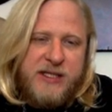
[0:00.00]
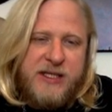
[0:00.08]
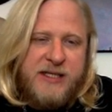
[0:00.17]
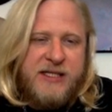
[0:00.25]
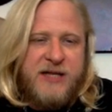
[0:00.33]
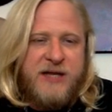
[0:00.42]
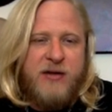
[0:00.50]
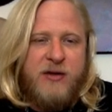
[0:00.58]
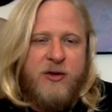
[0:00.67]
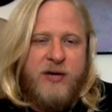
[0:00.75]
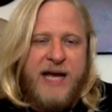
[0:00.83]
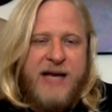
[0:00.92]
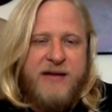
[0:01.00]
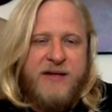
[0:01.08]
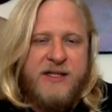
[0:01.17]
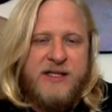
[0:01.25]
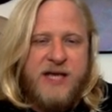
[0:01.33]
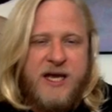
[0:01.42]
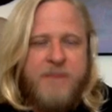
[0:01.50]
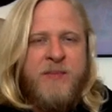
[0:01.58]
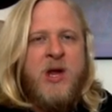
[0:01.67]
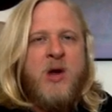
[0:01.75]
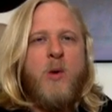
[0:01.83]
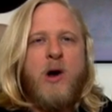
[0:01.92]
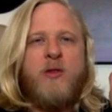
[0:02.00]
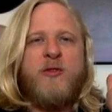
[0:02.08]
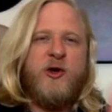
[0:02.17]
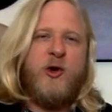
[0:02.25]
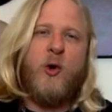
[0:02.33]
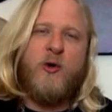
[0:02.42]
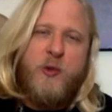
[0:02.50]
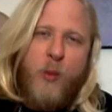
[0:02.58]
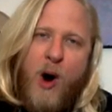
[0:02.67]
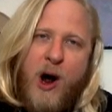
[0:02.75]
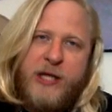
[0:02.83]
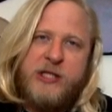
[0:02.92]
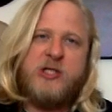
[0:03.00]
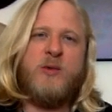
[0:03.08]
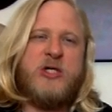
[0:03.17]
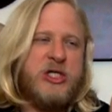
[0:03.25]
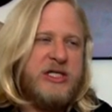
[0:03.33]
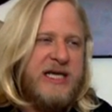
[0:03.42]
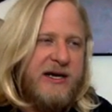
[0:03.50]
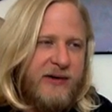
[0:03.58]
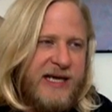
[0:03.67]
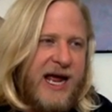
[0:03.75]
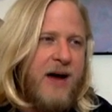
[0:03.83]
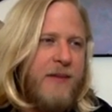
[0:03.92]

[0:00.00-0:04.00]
is that they look at it and they say, well, the North won, so we should tear it down